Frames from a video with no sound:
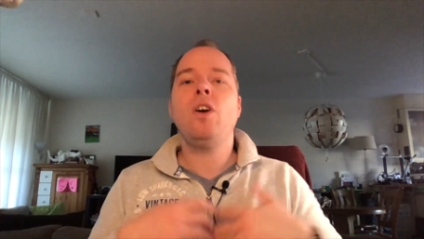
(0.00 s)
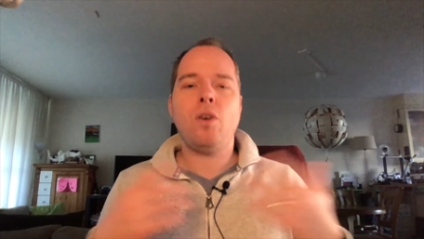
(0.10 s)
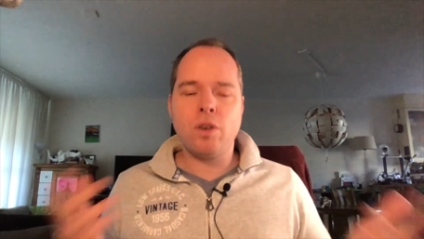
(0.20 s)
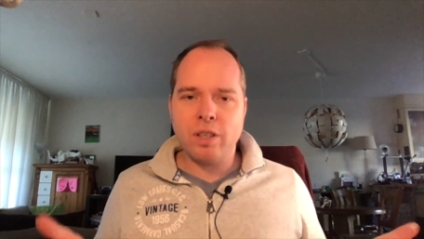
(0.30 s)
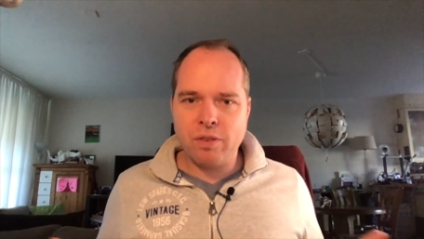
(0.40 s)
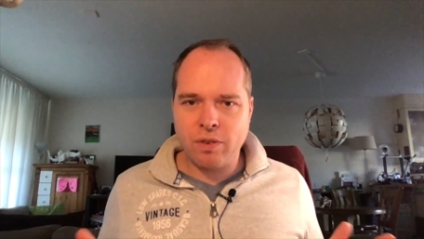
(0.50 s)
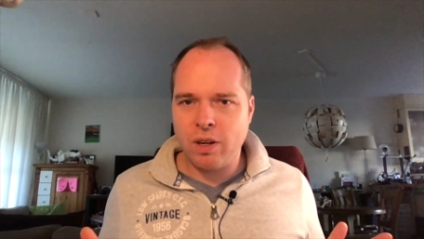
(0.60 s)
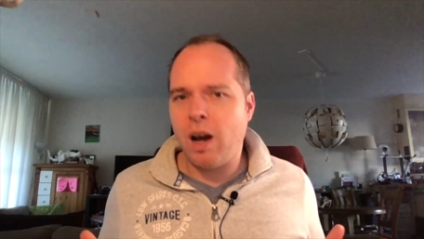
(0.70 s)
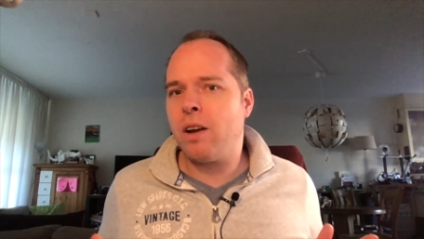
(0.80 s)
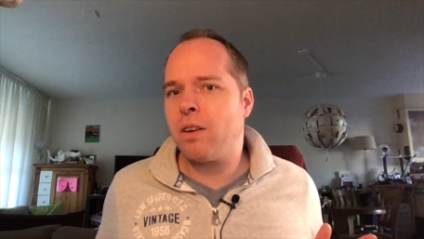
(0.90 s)
or
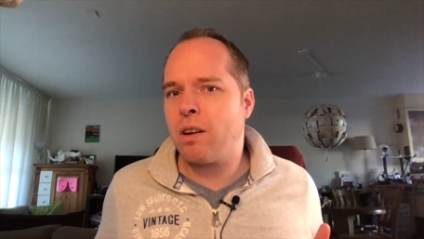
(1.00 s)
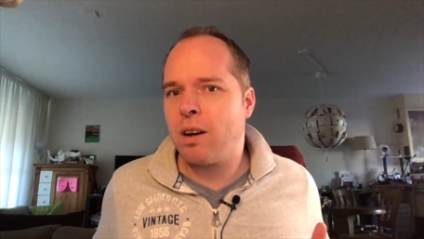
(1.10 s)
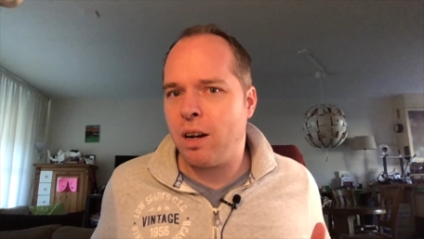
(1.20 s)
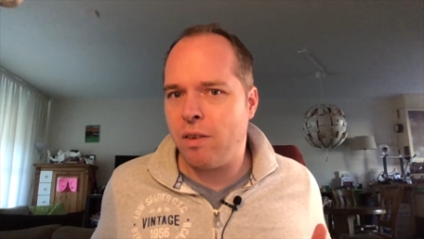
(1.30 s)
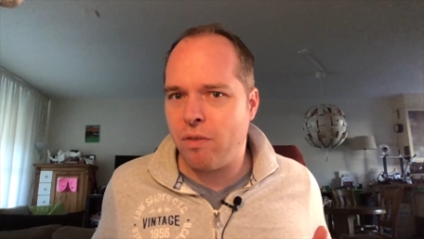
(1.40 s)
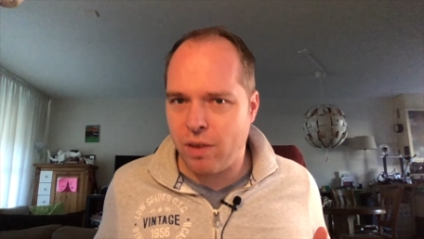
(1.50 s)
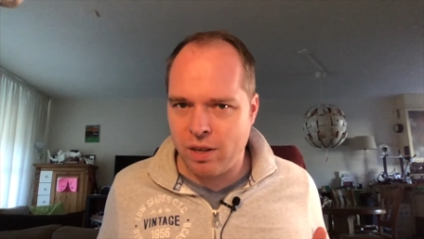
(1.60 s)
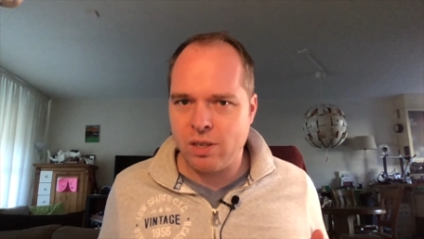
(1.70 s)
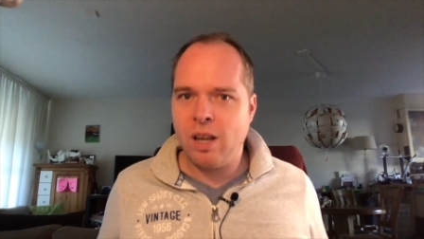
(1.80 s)
different other kind of things